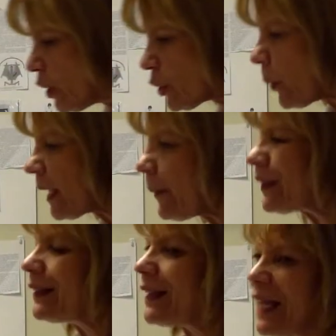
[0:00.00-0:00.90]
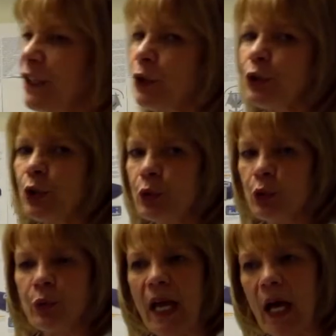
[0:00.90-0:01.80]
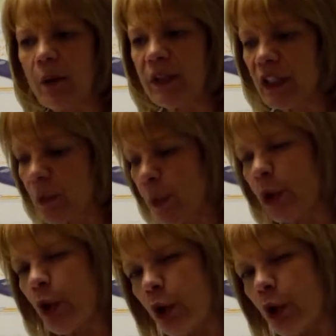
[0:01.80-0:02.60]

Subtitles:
So what I would like you to do now at this point,